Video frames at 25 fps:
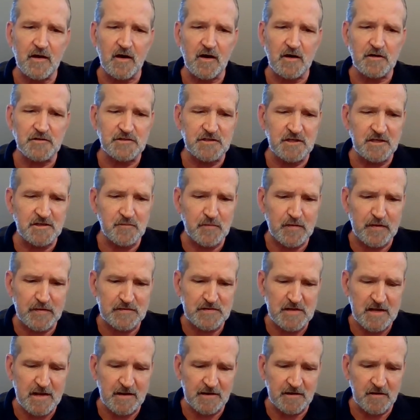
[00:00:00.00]
our
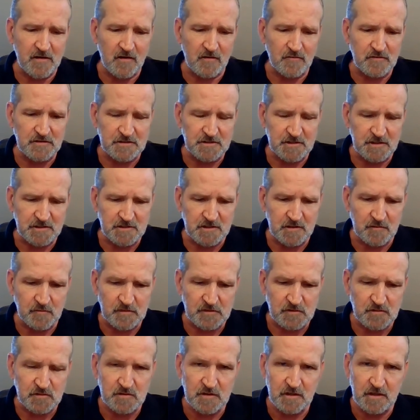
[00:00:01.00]
sympathetic nervous system
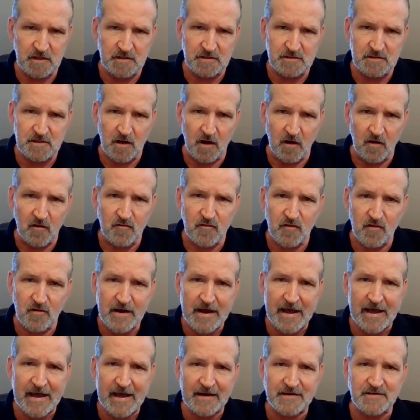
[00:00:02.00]
is
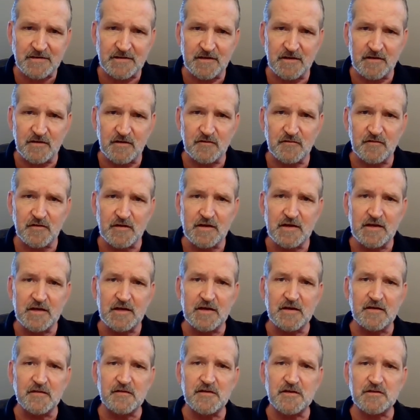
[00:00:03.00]
overactive,
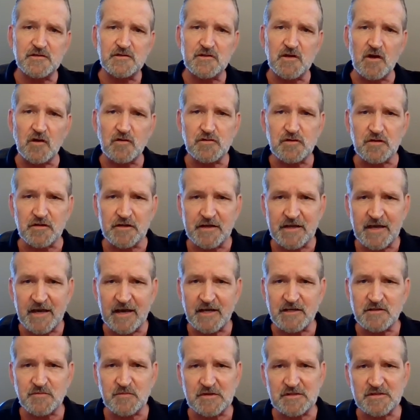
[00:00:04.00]
this social
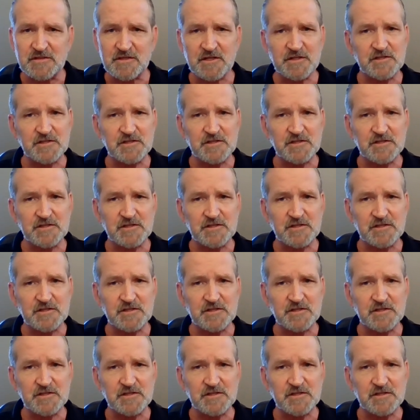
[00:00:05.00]
engagement